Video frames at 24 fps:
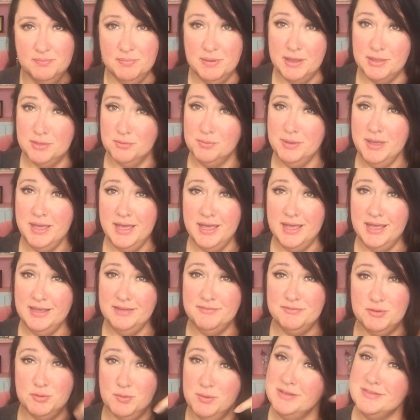By the way,
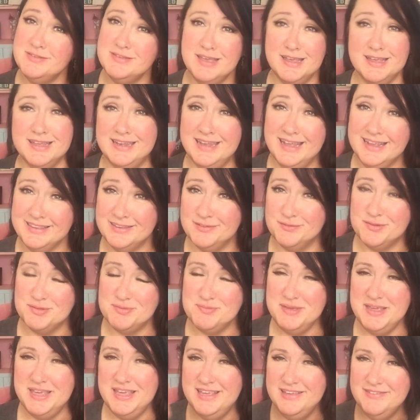if you want to stay connected with
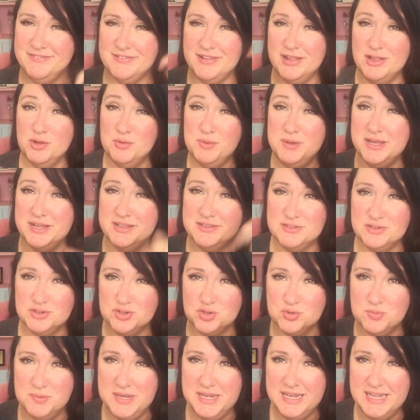me, follow me on
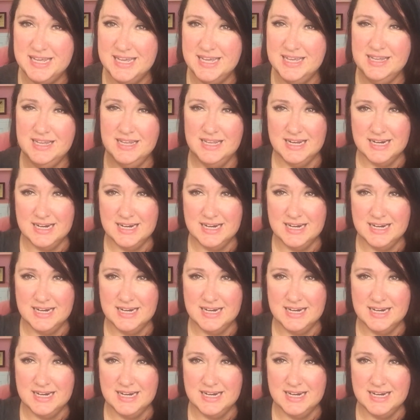social media.